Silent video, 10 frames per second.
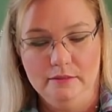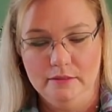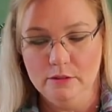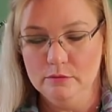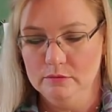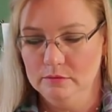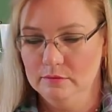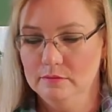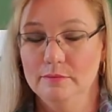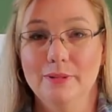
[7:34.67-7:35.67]
oh,
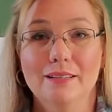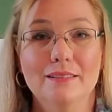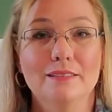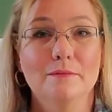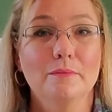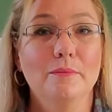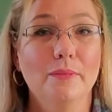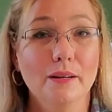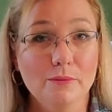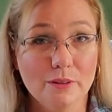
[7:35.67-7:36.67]
because
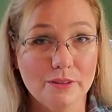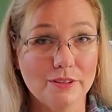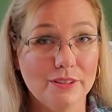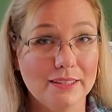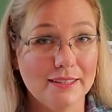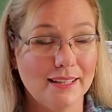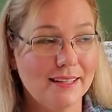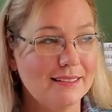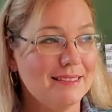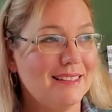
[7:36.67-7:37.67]
my water in
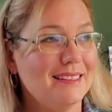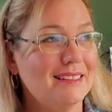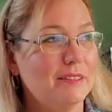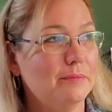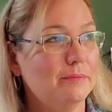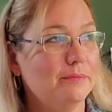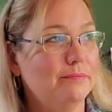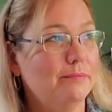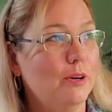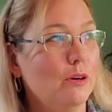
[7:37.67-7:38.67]
Kansas has a
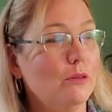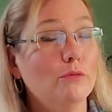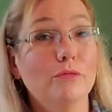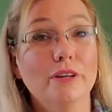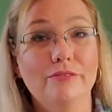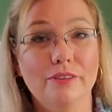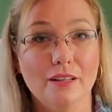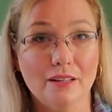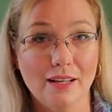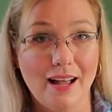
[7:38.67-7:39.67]

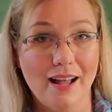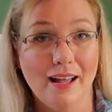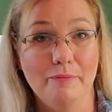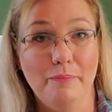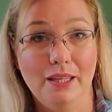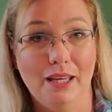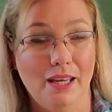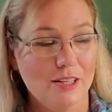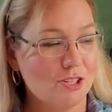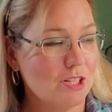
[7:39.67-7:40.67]
horrifically high
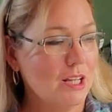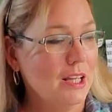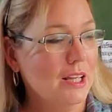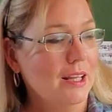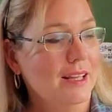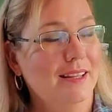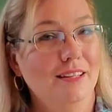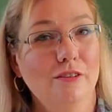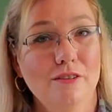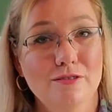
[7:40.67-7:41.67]
pH.
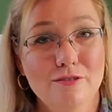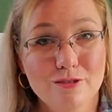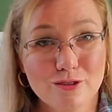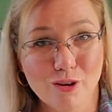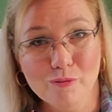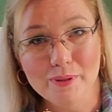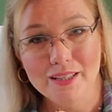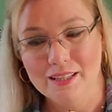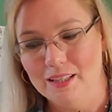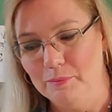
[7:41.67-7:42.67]
There are so
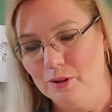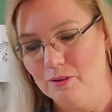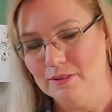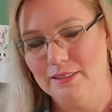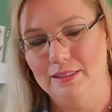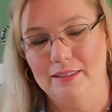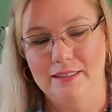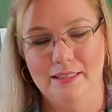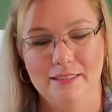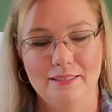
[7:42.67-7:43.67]
many chemicals in it
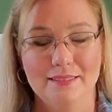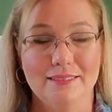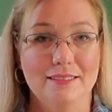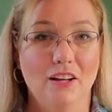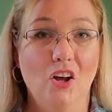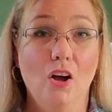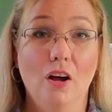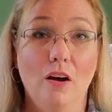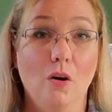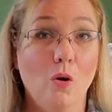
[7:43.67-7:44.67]
that it is
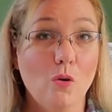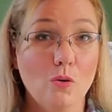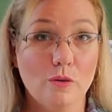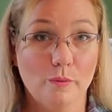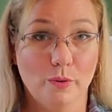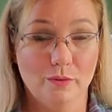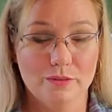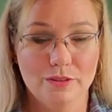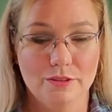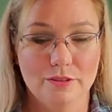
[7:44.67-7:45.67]
horrible
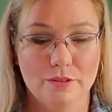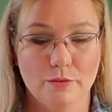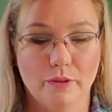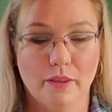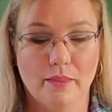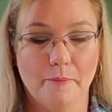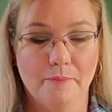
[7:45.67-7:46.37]
to use with